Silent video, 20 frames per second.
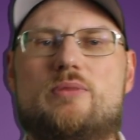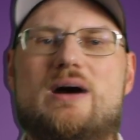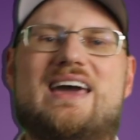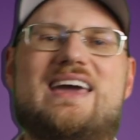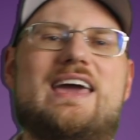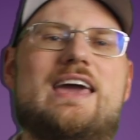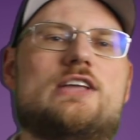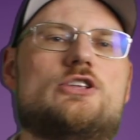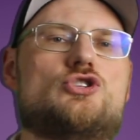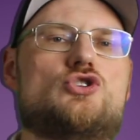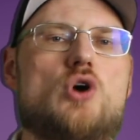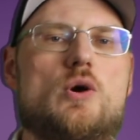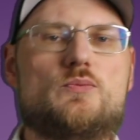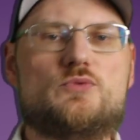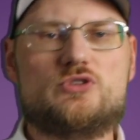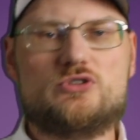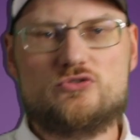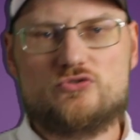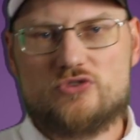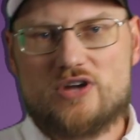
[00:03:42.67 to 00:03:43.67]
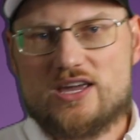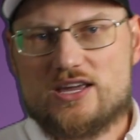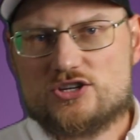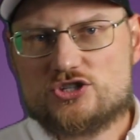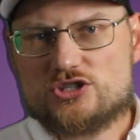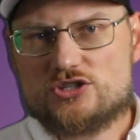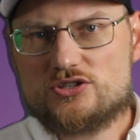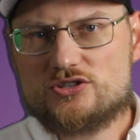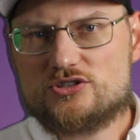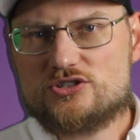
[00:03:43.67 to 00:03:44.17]
By adopting
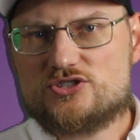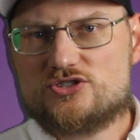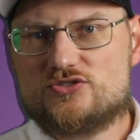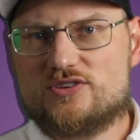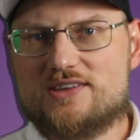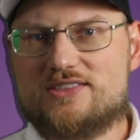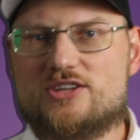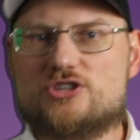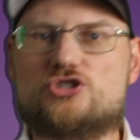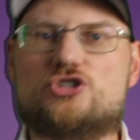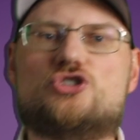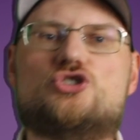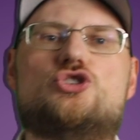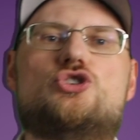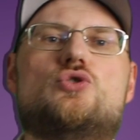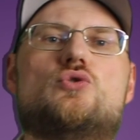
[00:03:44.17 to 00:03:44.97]
re-engineering strategies,